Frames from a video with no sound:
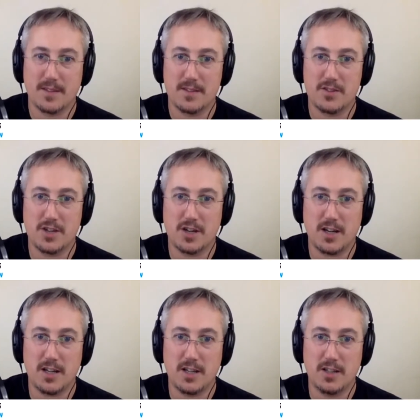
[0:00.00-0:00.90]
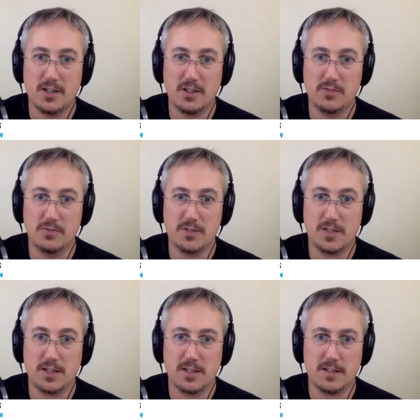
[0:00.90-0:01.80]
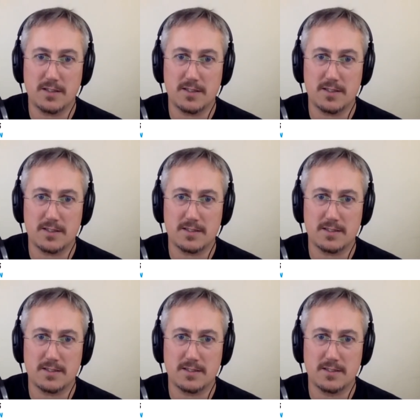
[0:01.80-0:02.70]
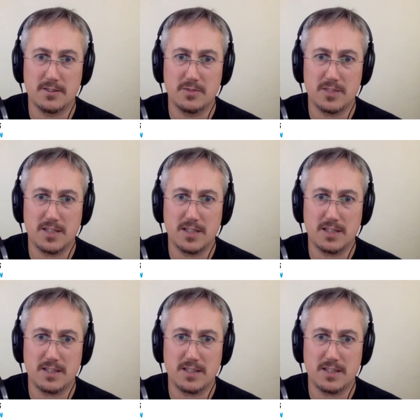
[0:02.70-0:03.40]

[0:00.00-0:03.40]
Jai Yunting, is it? Yuting?